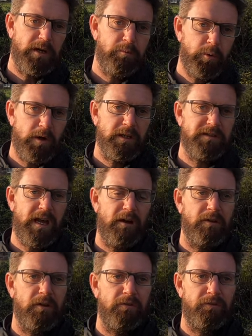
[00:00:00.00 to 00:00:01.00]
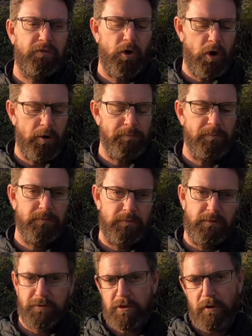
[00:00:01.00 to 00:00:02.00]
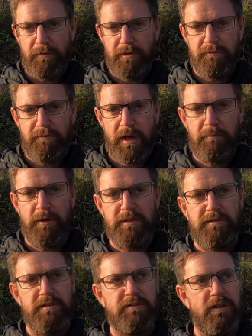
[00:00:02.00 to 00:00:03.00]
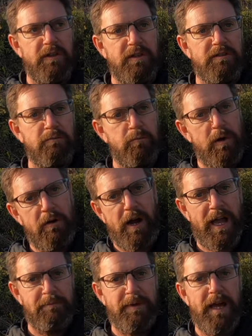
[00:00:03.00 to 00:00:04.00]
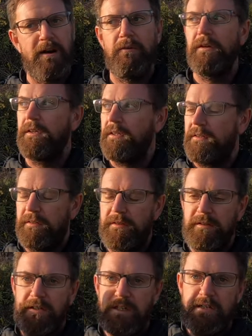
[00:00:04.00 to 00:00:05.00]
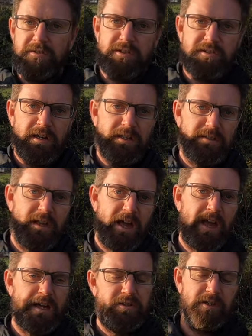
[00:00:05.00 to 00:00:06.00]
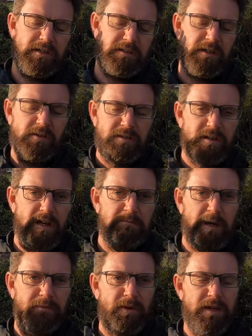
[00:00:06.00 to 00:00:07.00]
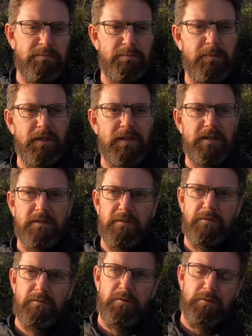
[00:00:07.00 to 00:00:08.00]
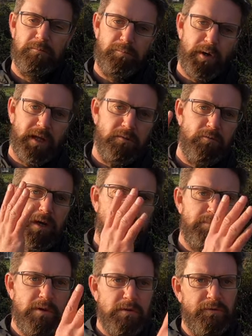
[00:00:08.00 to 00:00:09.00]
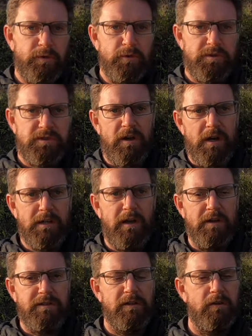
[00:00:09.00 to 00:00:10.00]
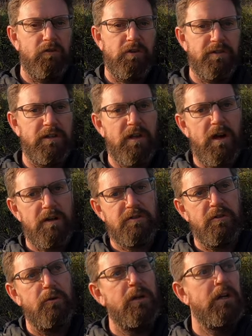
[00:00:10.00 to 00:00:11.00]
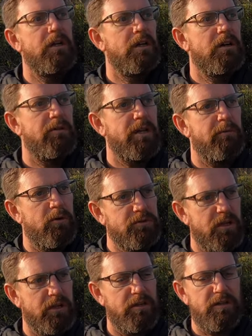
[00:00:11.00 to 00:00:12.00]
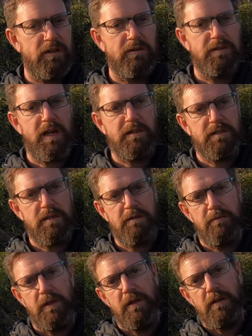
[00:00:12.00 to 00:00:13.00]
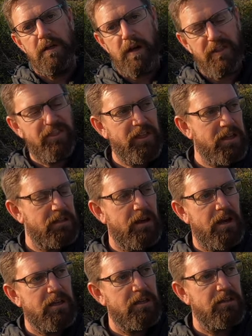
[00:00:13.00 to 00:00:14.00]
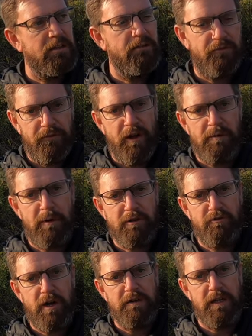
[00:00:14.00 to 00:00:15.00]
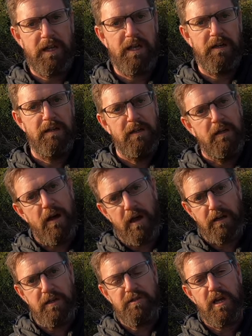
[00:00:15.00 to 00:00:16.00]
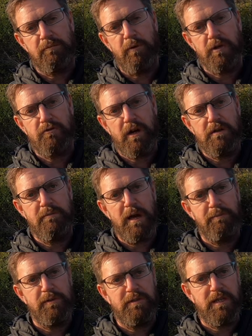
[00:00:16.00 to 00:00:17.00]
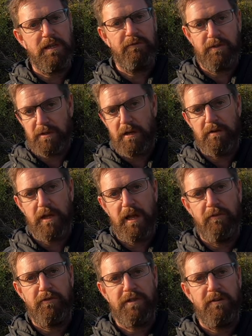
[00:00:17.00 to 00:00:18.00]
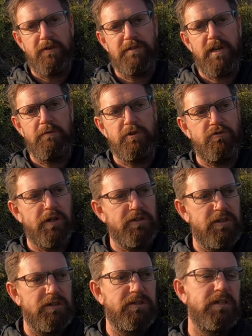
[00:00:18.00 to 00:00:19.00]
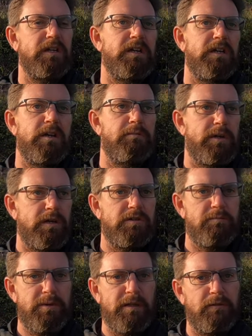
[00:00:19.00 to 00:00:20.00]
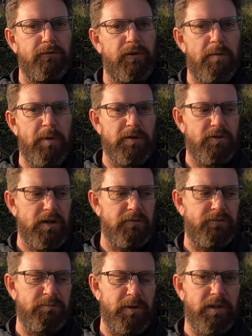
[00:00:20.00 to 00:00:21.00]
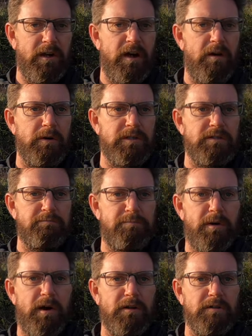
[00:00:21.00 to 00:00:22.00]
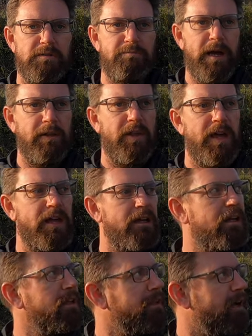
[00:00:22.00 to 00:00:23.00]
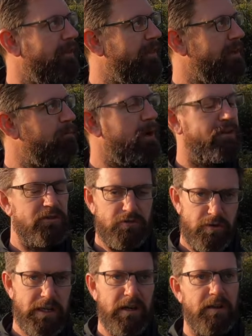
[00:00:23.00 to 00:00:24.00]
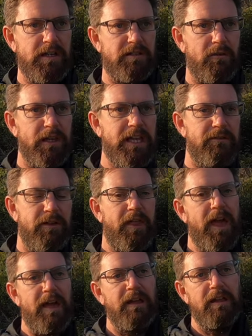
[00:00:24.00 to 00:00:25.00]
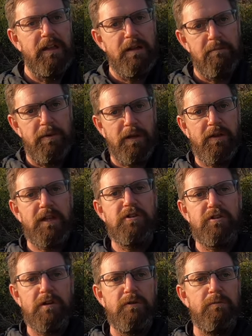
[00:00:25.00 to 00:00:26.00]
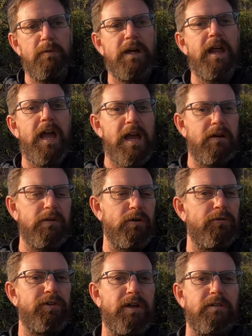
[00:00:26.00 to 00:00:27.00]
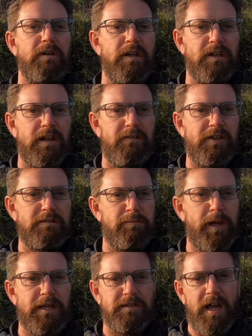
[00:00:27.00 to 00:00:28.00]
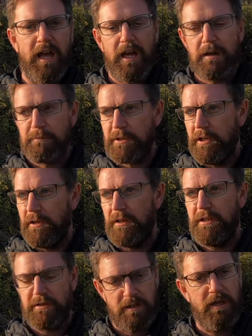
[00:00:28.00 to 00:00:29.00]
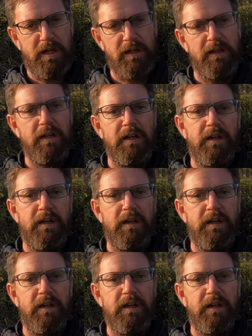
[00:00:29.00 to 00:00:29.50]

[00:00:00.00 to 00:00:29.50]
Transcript: I'd worked out from the photographer's ephemeris is that this, where I am now, is the sun is there, as you can see on the side of my face, bringing really beautiful side lighting across the castle. What I'm also going to do is actually, I think I can fly my drone here. I'm going to check my drone map and see if it's okay, see if there's no restrictions. But I should be able to fly my drone from the car, which is parked just back there. And then where this tree line is, I'll leave it there. But and then show you an aerial view of this place. Absolutely stunning.